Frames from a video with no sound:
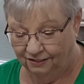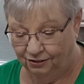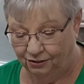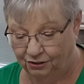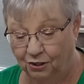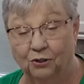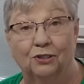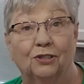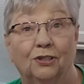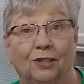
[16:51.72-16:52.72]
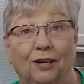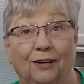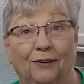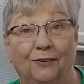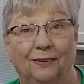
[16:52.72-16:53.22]
Start
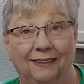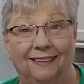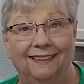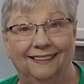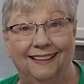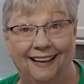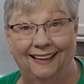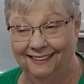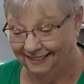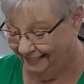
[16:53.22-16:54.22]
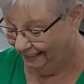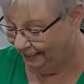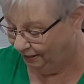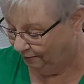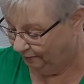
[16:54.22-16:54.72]
slow and get it
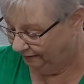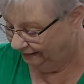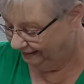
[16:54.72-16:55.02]
going.